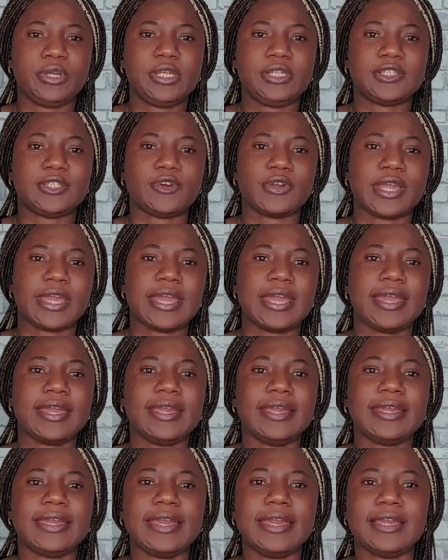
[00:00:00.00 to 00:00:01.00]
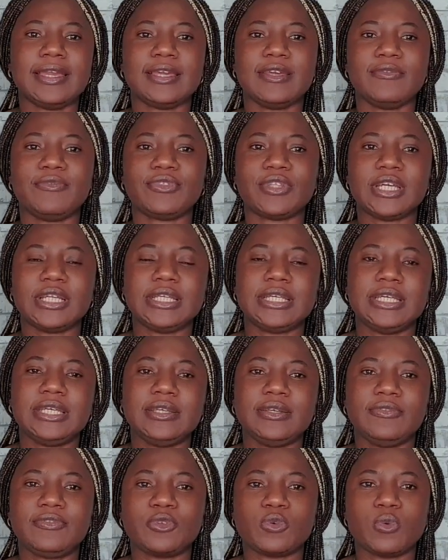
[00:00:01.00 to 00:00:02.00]
It is your girl again, Gifted
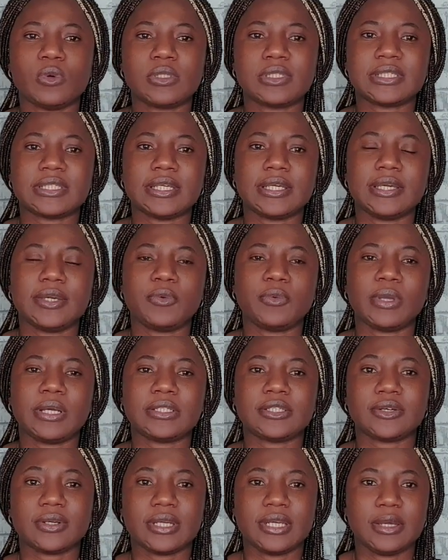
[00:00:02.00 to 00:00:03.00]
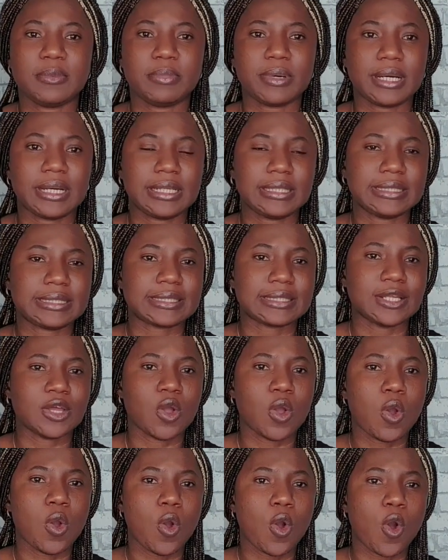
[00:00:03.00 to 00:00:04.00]
Gift. Once again, we are talking about
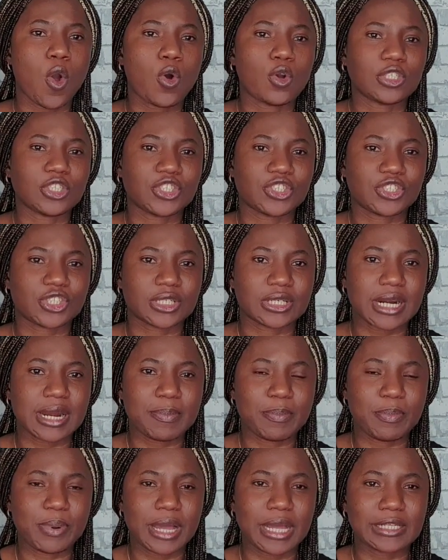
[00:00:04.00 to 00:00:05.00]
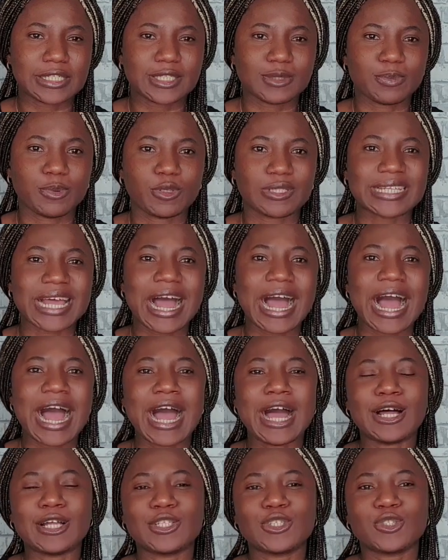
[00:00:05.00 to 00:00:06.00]
Austria passport.
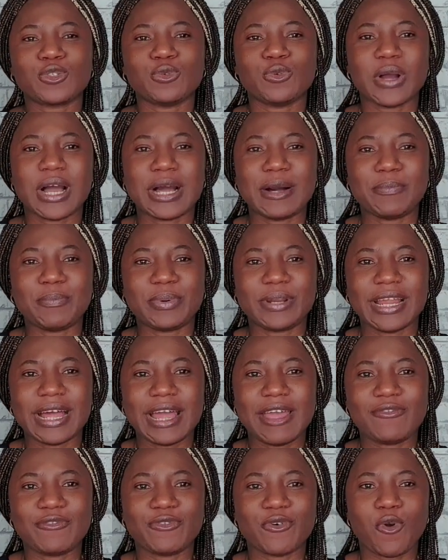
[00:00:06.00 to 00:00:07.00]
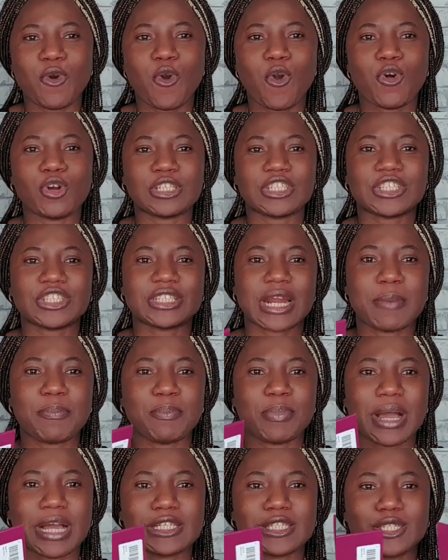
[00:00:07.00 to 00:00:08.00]
How to apply for
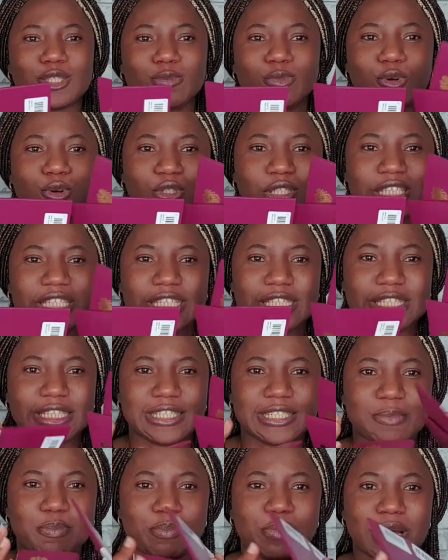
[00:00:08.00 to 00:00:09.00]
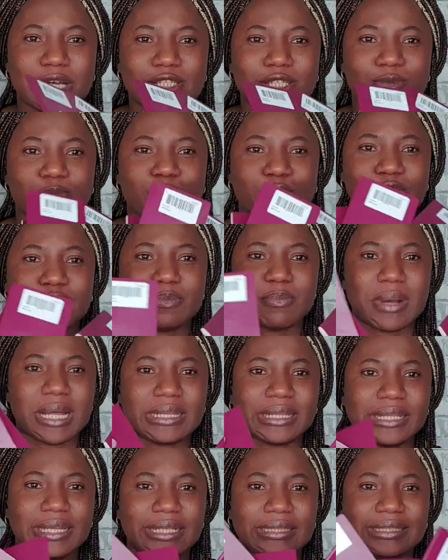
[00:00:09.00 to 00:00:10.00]
Austria passport. It is the passport
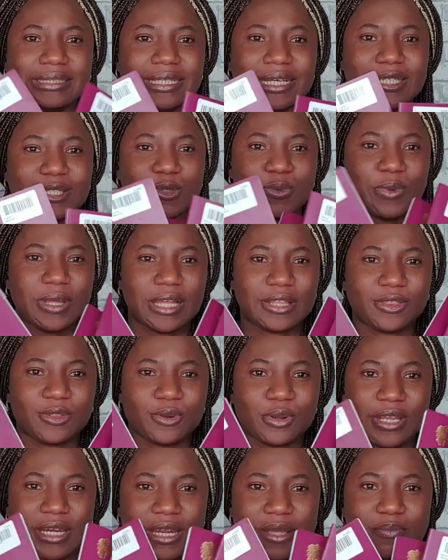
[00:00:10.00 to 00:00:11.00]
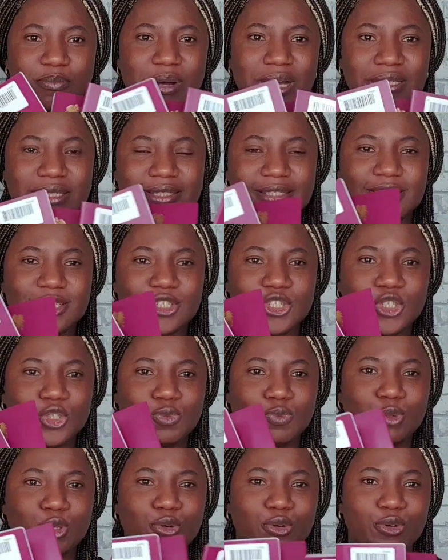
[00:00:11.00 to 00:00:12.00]
matter that we are talking about
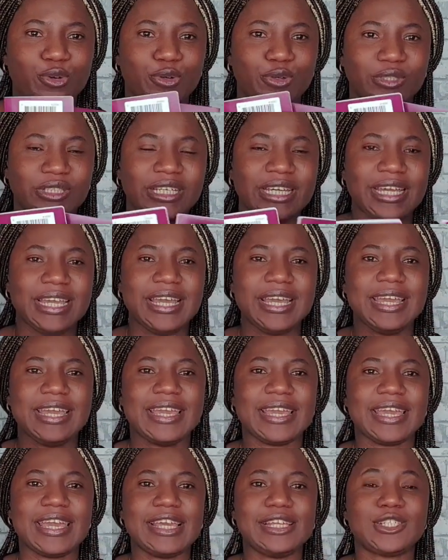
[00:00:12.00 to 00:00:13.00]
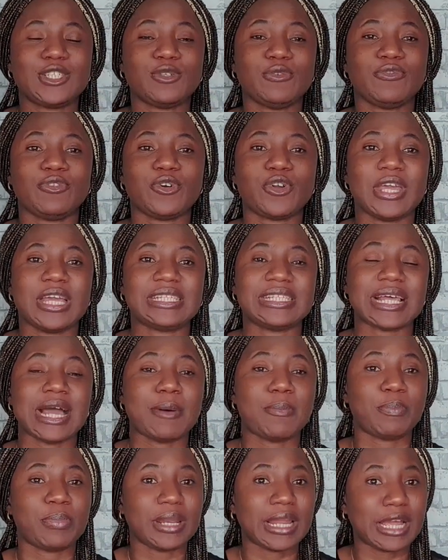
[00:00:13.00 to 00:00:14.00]
this period. In case you've not yet
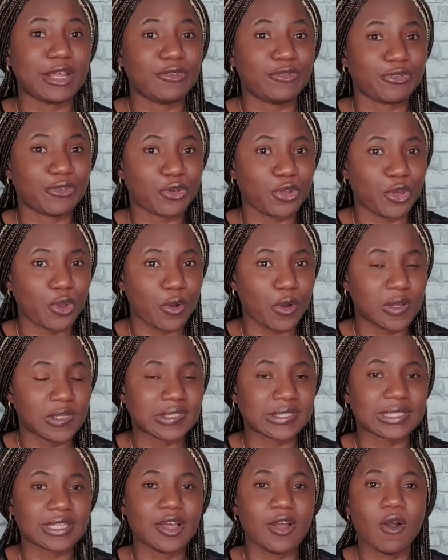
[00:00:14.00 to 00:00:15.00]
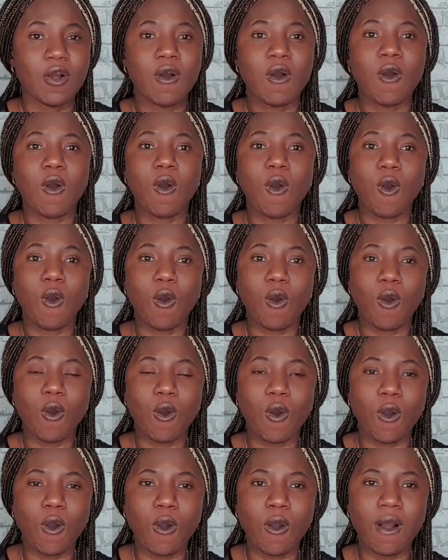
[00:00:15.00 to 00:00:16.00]
applied for yours,
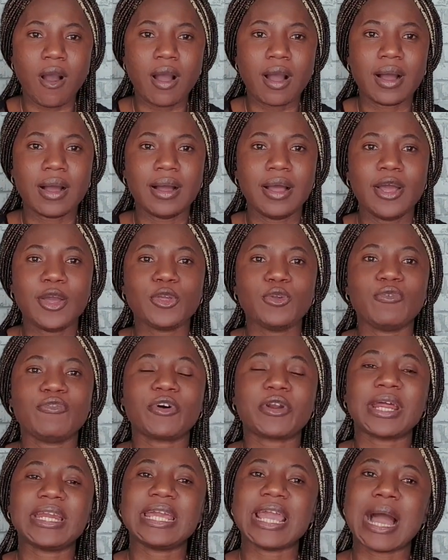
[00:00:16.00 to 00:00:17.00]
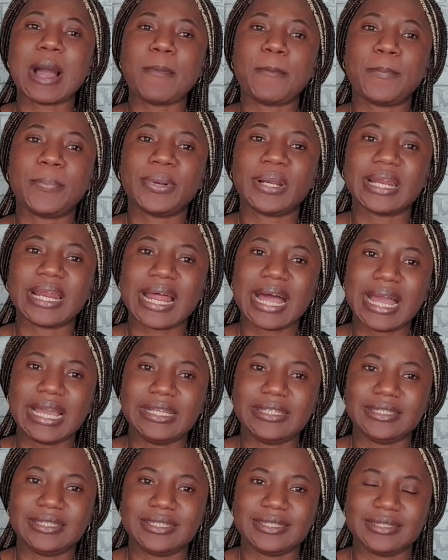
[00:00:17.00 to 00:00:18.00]
or you've already
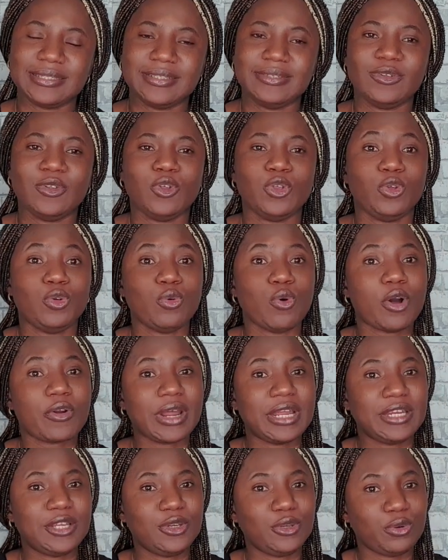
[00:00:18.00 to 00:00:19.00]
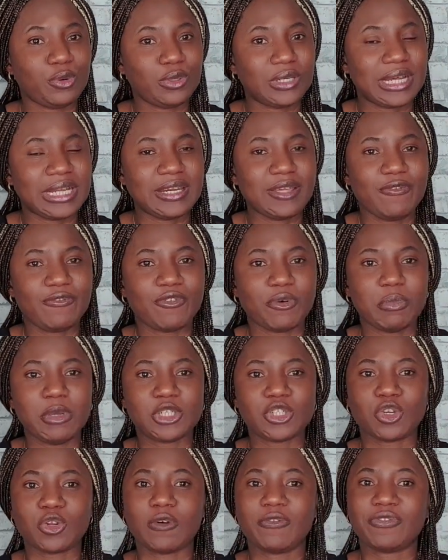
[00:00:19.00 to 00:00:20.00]
applied, you already know that the
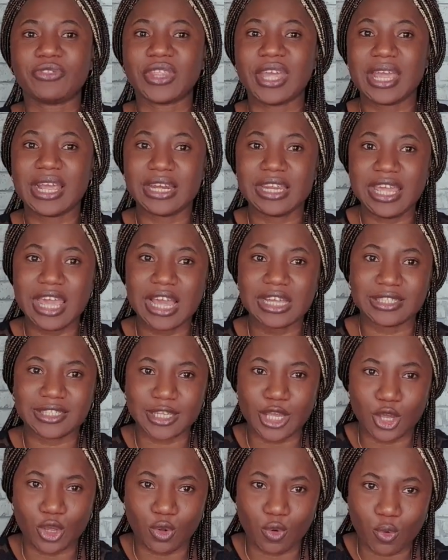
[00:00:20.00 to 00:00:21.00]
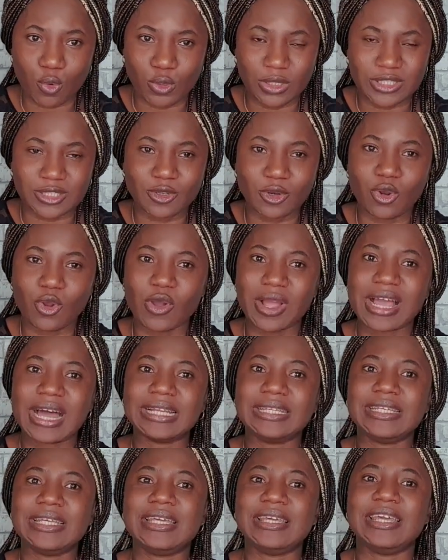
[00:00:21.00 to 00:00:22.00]
information of 10 years ago is no
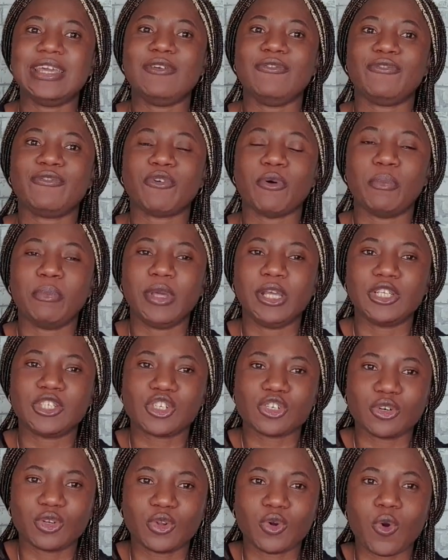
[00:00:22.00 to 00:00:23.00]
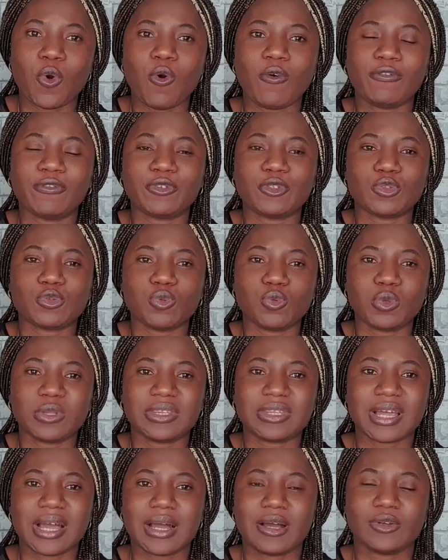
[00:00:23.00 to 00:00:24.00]
longer the information of
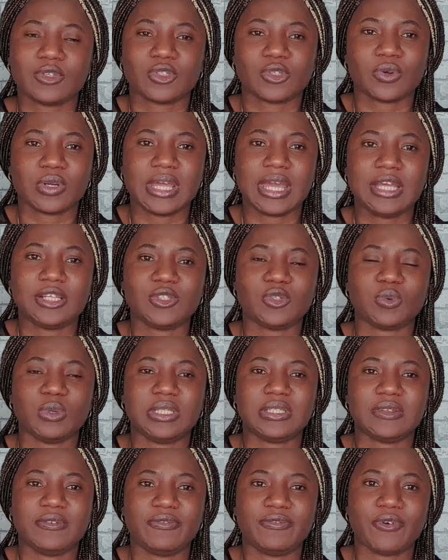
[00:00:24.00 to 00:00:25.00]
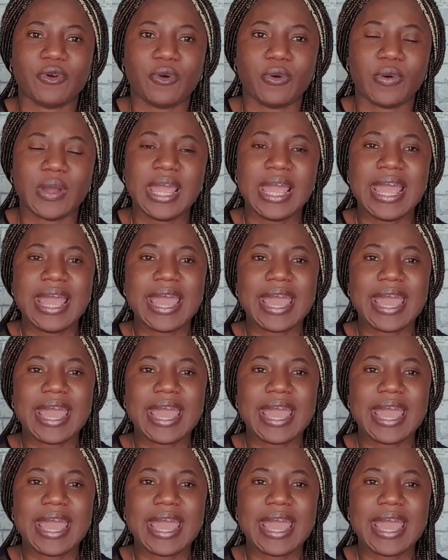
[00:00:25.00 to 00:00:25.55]
2024.